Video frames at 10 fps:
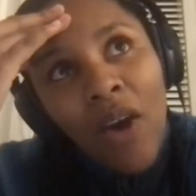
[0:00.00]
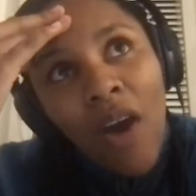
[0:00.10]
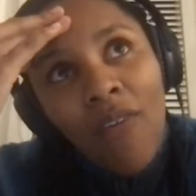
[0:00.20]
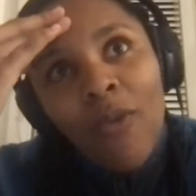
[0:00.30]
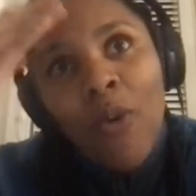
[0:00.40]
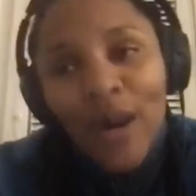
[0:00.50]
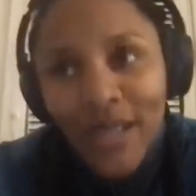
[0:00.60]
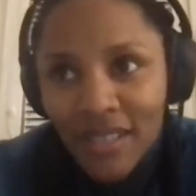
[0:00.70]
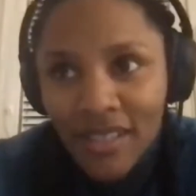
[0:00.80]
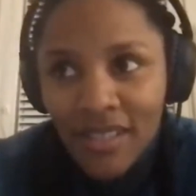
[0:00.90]
of
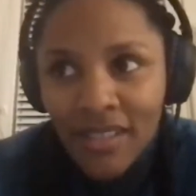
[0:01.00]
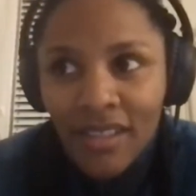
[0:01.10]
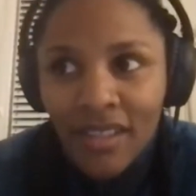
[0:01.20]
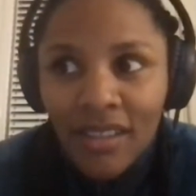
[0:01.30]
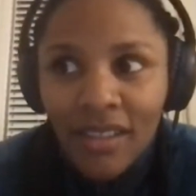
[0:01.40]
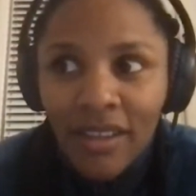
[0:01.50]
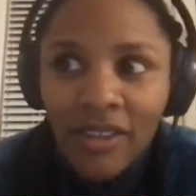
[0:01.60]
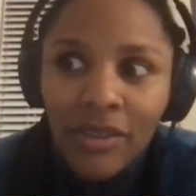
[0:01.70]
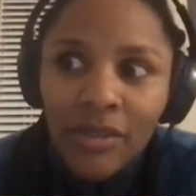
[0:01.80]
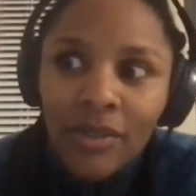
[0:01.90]
course,
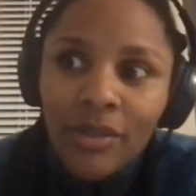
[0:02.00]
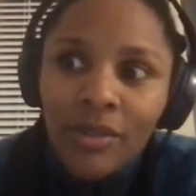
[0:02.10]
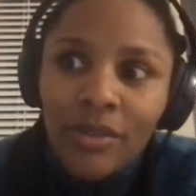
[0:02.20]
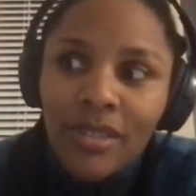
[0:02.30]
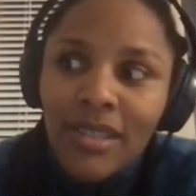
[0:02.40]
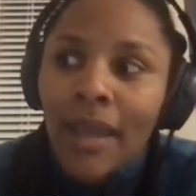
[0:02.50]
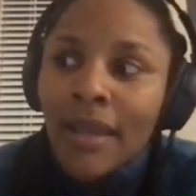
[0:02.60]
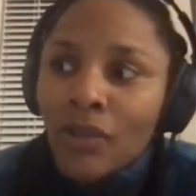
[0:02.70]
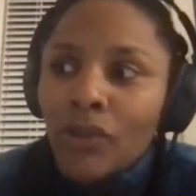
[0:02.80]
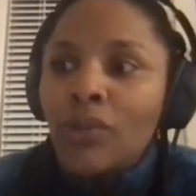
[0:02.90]
you
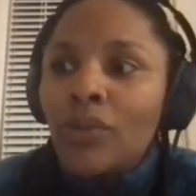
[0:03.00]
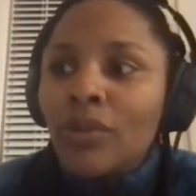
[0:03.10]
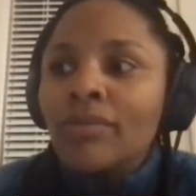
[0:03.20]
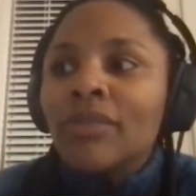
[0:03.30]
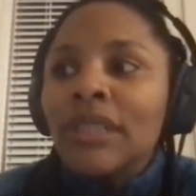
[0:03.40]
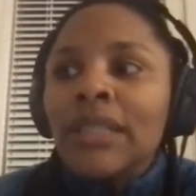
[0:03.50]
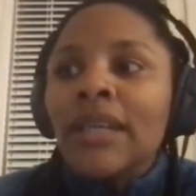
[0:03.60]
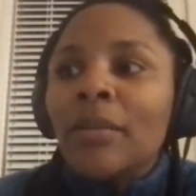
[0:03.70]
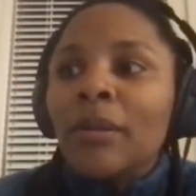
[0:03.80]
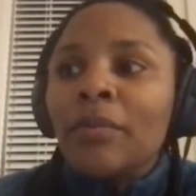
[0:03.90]
say you don't really
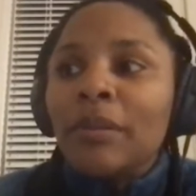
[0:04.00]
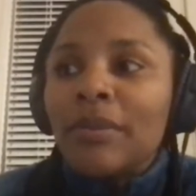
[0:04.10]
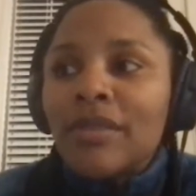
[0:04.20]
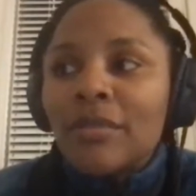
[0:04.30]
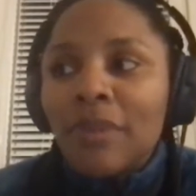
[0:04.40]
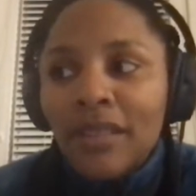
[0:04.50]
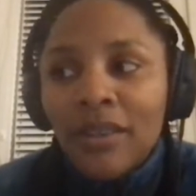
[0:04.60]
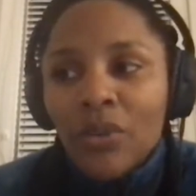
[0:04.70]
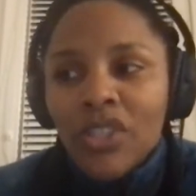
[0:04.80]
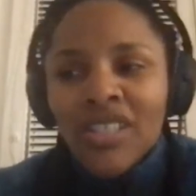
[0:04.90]
care about people's
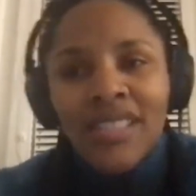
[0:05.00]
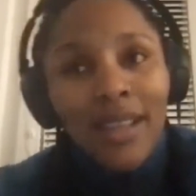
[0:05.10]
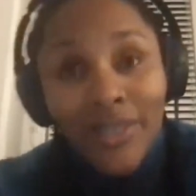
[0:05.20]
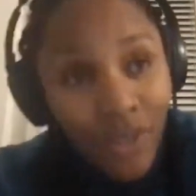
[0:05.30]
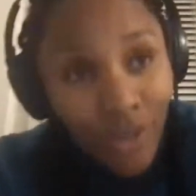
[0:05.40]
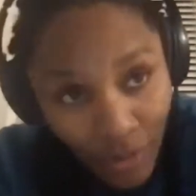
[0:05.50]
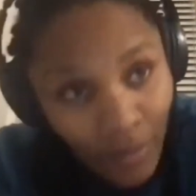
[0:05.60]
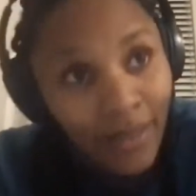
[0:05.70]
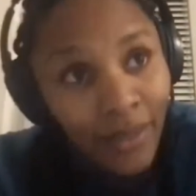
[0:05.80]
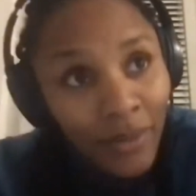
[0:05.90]
opinion, which is not true,
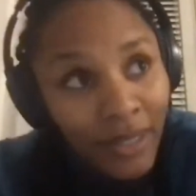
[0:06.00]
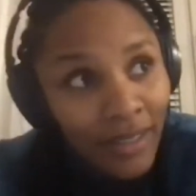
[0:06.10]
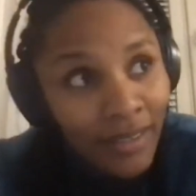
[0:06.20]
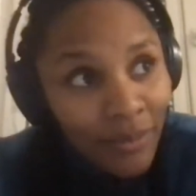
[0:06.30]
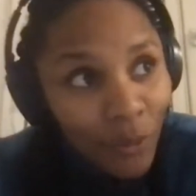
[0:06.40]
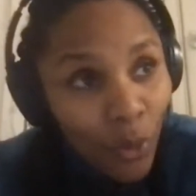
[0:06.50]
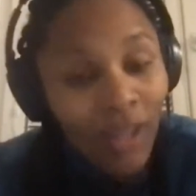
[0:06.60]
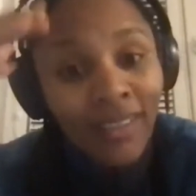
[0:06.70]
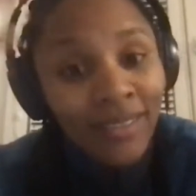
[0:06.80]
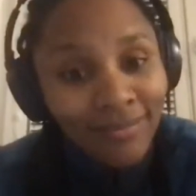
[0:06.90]
by the way.
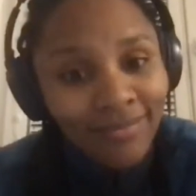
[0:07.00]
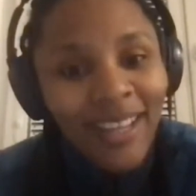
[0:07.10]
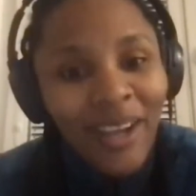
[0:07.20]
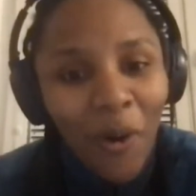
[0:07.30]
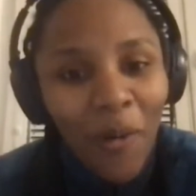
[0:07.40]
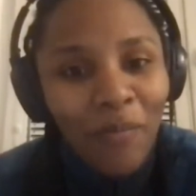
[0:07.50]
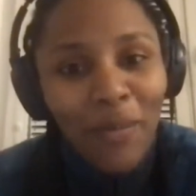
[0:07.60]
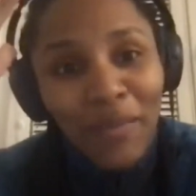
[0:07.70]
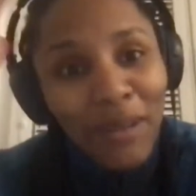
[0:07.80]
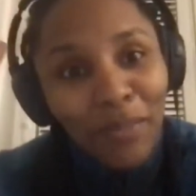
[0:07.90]
Well, or
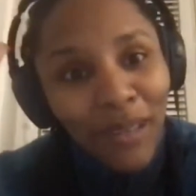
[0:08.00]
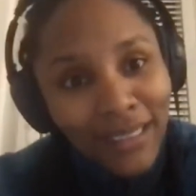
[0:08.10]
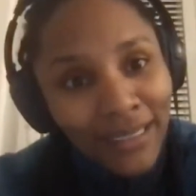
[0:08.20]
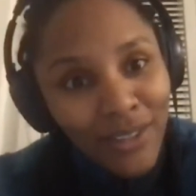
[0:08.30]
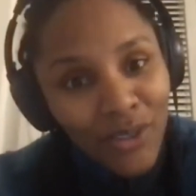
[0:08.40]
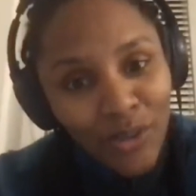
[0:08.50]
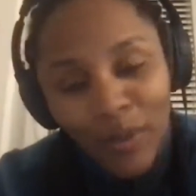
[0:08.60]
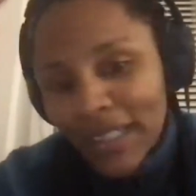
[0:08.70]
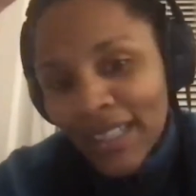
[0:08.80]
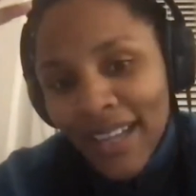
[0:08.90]
maybe partly true,
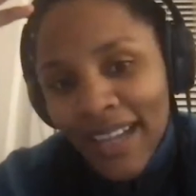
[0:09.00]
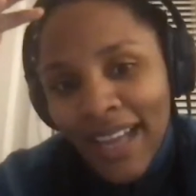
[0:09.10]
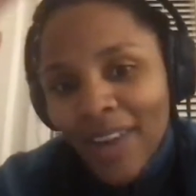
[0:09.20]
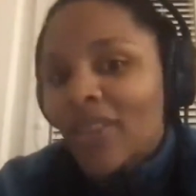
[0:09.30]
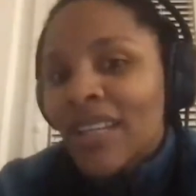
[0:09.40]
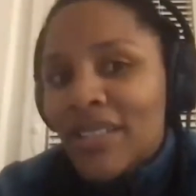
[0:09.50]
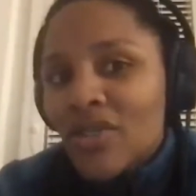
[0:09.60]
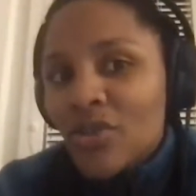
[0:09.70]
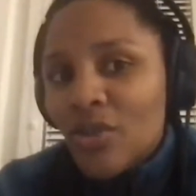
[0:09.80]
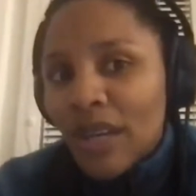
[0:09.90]
but I don't think
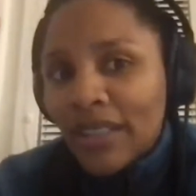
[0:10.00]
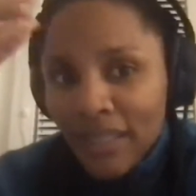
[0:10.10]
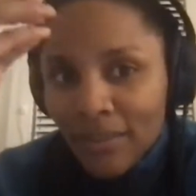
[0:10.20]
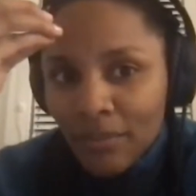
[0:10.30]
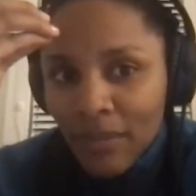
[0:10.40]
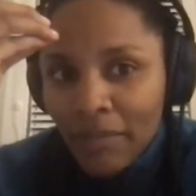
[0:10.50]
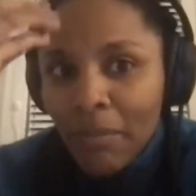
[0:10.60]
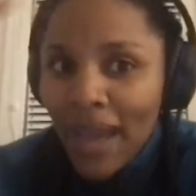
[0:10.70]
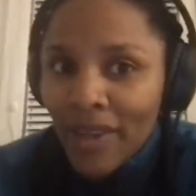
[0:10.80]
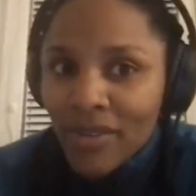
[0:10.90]
it's true. I think it
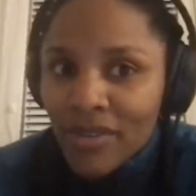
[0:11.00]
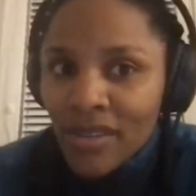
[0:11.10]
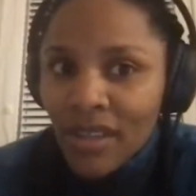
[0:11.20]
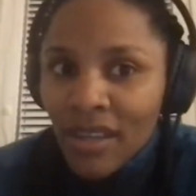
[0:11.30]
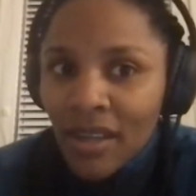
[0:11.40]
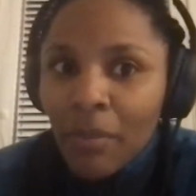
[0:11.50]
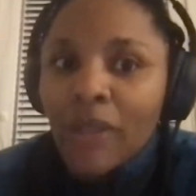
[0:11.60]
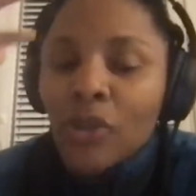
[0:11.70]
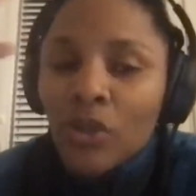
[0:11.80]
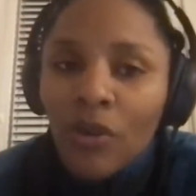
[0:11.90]
matters.
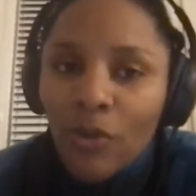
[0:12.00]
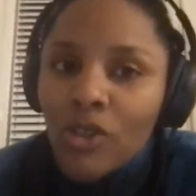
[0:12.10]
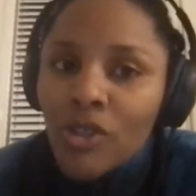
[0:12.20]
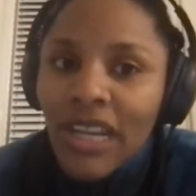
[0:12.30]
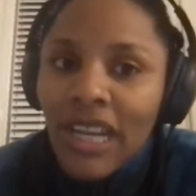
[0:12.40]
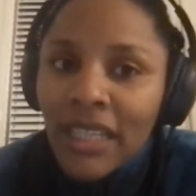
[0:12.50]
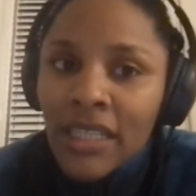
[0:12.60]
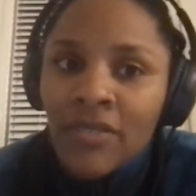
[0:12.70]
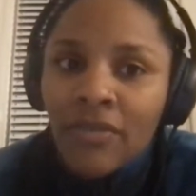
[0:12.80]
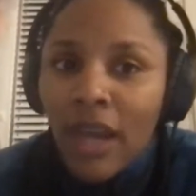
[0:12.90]
But of course, you can
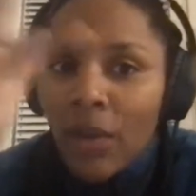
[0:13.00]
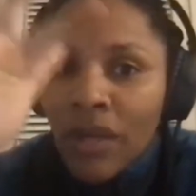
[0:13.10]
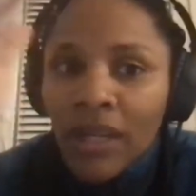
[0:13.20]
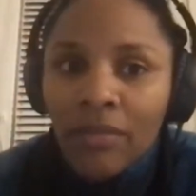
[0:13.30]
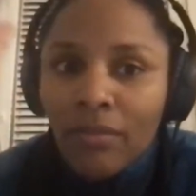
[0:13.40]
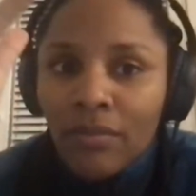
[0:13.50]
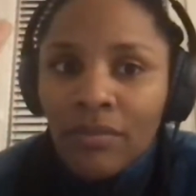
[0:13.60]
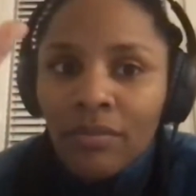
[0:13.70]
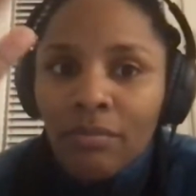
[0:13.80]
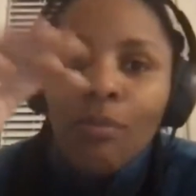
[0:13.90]
identify when it
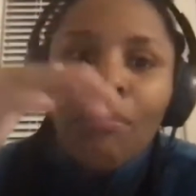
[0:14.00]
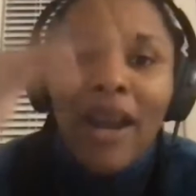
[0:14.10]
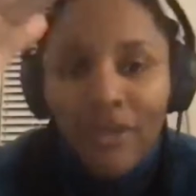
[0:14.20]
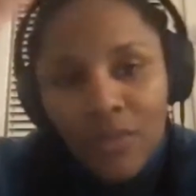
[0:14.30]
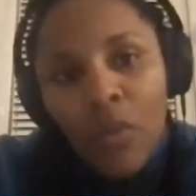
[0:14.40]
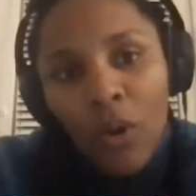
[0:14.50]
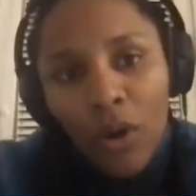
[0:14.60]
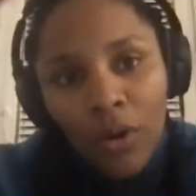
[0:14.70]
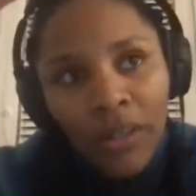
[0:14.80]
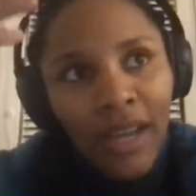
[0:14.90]
matters
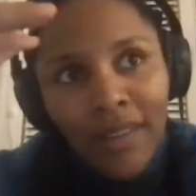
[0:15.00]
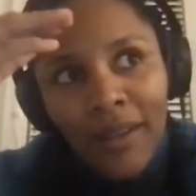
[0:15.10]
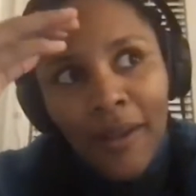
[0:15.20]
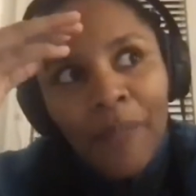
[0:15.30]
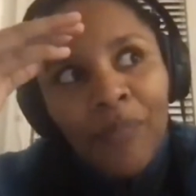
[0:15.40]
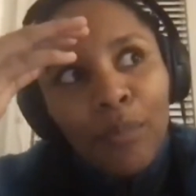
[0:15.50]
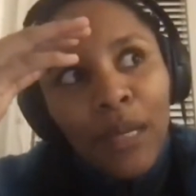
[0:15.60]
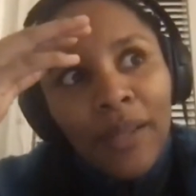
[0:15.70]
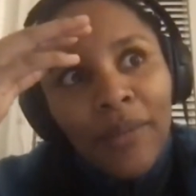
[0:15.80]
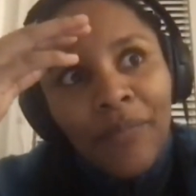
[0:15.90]
more or not.
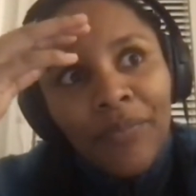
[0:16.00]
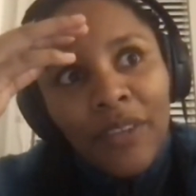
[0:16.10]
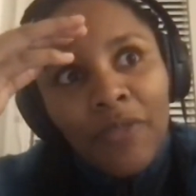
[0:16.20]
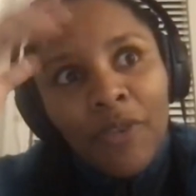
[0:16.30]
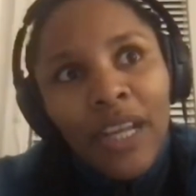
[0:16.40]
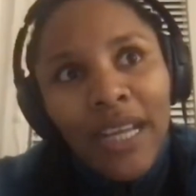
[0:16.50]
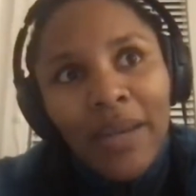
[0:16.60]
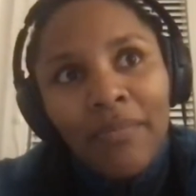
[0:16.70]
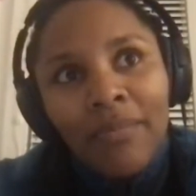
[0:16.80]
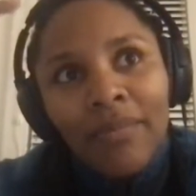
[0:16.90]
But for
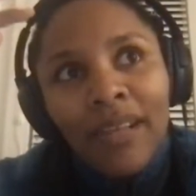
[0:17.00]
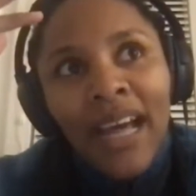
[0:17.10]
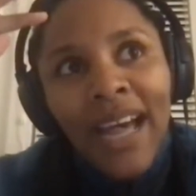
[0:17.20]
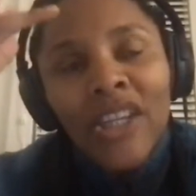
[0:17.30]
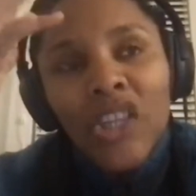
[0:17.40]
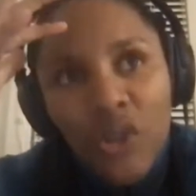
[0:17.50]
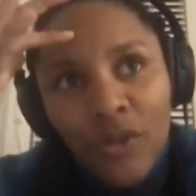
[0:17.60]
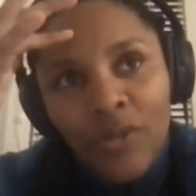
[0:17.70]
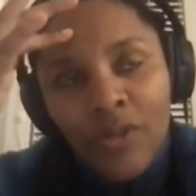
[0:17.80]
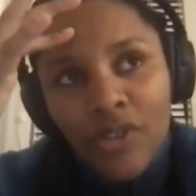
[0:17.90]
him, I
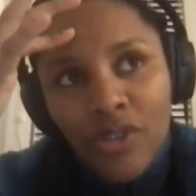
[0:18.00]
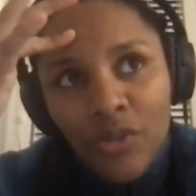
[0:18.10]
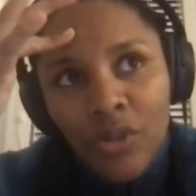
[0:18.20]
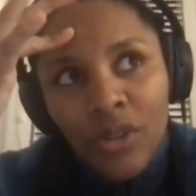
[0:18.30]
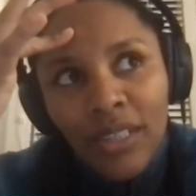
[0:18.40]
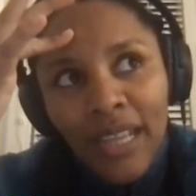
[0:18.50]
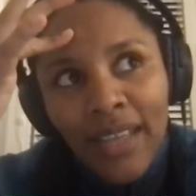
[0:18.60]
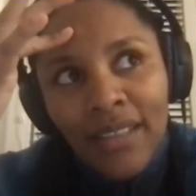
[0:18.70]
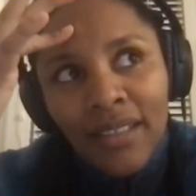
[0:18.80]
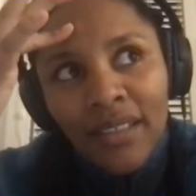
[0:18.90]
knew for sure
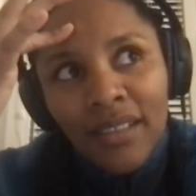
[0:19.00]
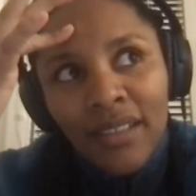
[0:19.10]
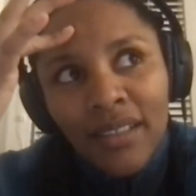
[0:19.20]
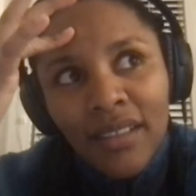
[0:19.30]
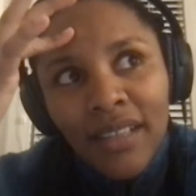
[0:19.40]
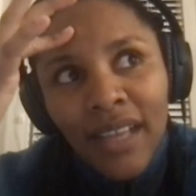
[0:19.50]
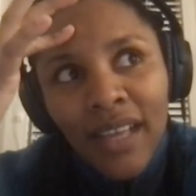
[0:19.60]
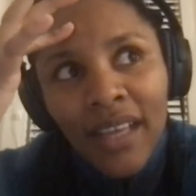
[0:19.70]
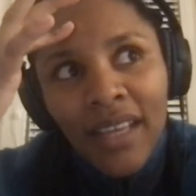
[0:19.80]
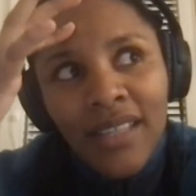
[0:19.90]
that
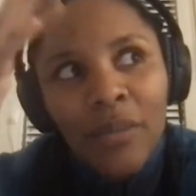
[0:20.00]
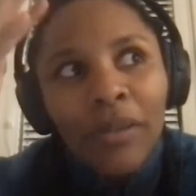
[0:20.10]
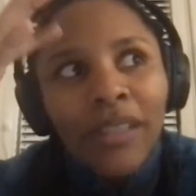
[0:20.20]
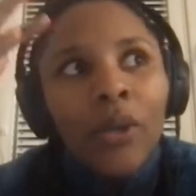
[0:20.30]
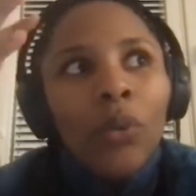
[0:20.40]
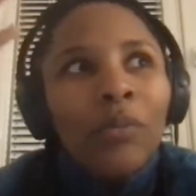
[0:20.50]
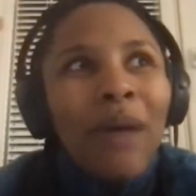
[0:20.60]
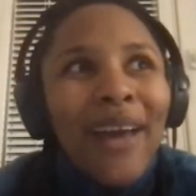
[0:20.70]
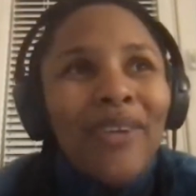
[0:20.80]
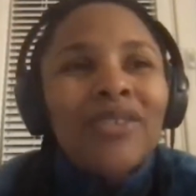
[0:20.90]
his opinion would
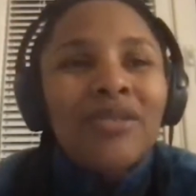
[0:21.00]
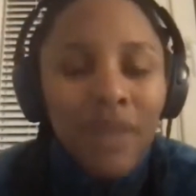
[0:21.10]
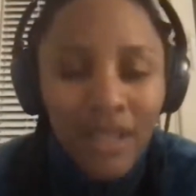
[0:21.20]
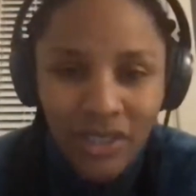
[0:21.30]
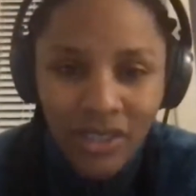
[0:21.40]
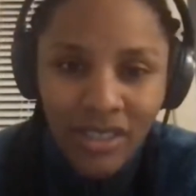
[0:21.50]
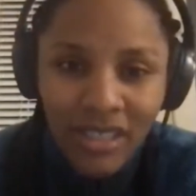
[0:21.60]
matter too much.